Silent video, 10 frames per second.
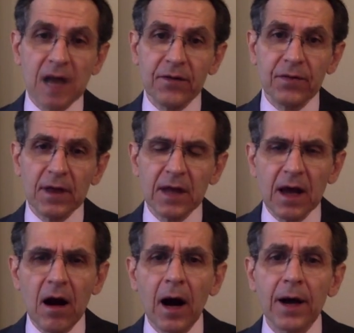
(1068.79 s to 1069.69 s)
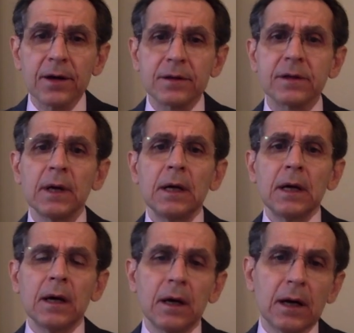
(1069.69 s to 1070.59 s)
I think they hired
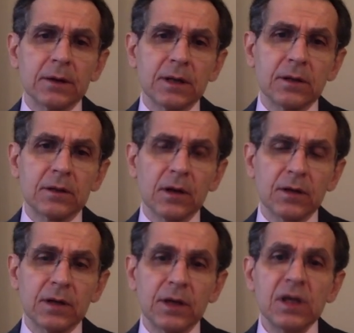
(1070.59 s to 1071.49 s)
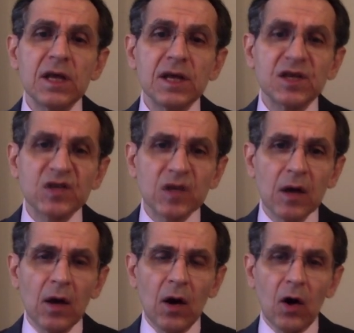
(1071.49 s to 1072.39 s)
uh, the, the, the, niece
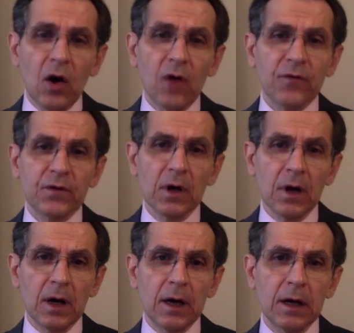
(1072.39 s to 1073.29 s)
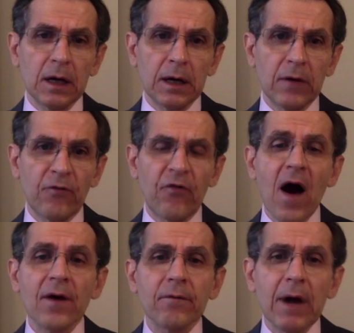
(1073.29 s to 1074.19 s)
of the uh,
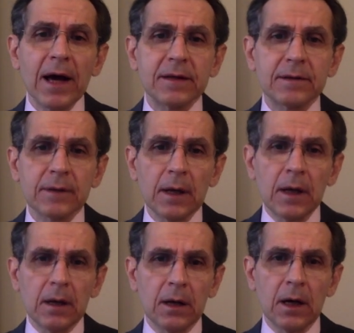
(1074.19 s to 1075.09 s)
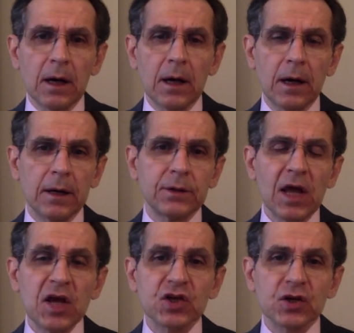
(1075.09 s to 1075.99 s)
far right uh,
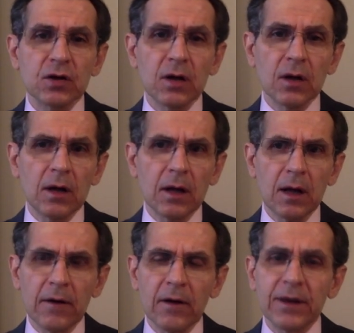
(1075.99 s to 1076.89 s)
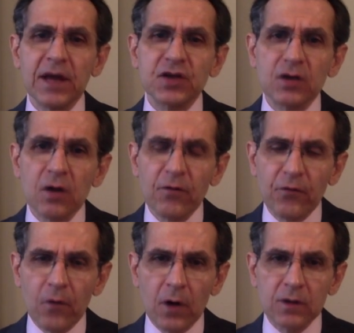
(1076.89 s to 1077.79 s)
national uh, National
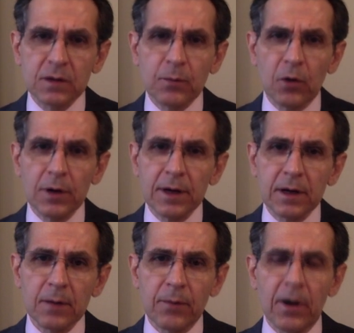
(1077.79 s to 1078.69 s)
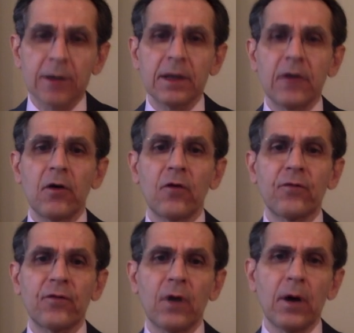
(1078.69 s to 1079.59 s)
Front political party
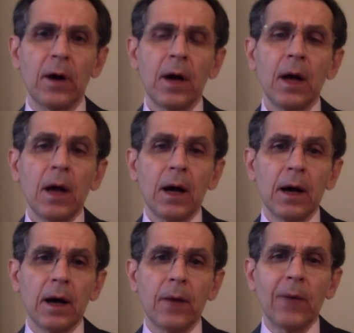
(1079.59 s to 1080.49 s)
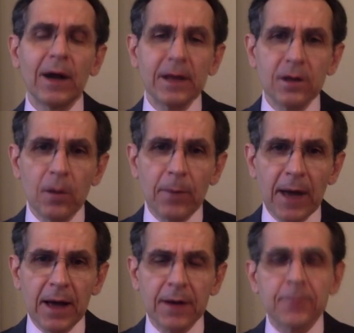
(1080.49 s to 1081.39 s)
of uh, uh, Marine Le
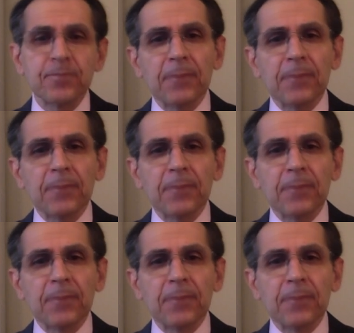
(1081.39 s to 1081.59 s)
Pen.